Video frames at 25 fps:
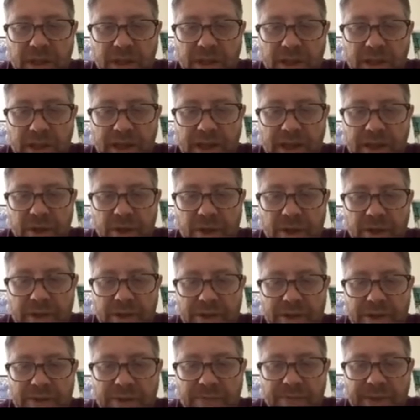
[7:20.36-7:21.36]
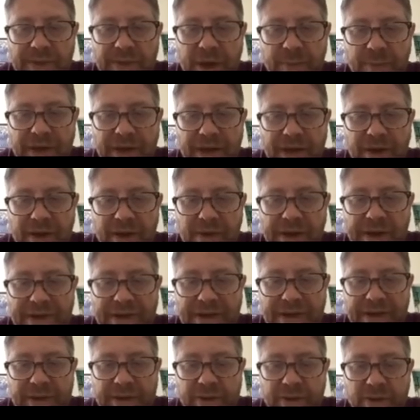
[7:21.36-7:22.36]
And you can just palpate it right
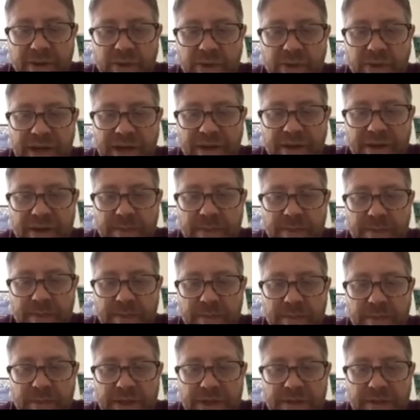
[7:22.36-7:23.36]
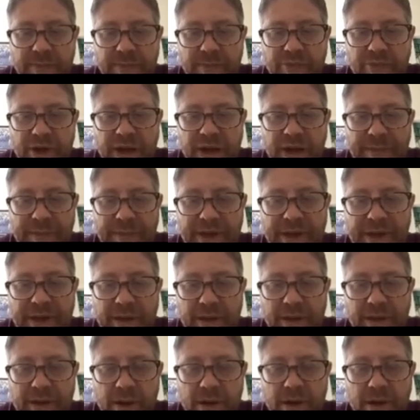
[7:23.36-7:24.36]
there. So it's right on it's a prominent
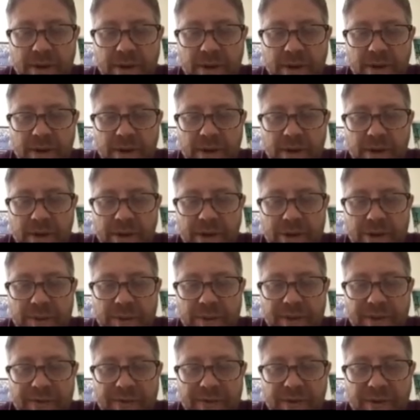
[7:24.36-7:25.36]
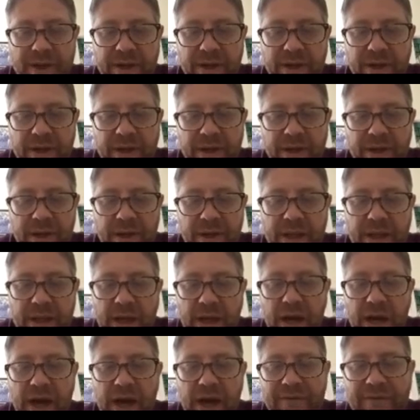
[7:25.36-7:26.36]
artery on the dorsum of the foot.
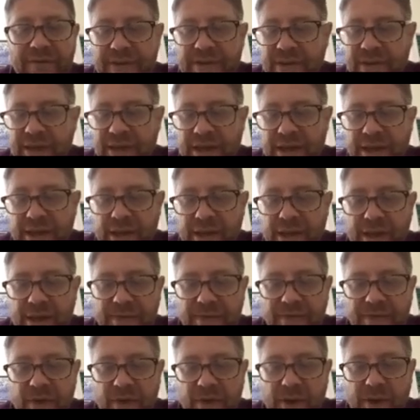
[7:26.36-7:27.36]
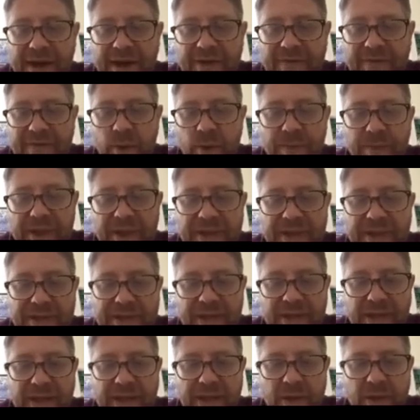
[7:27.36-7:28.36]
Obviously, if you have
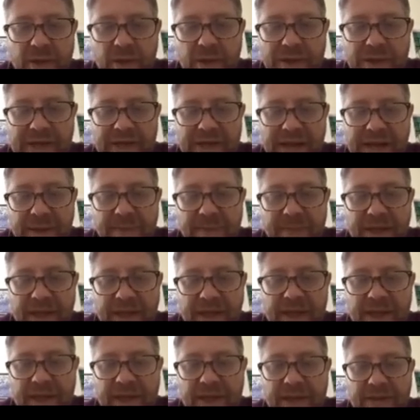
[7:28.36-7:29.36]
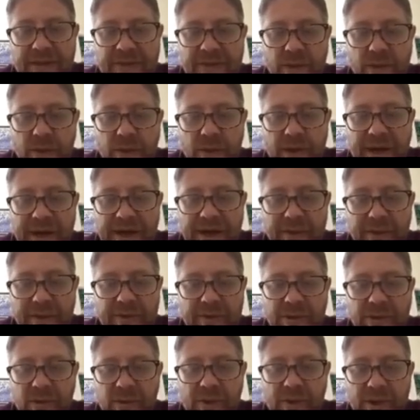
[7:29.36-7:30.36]
obesity or diabetes or
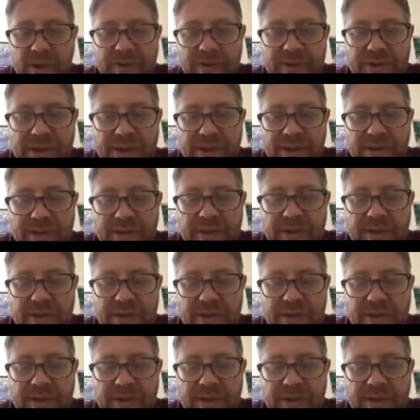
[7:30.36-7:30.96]
atherosclerosis,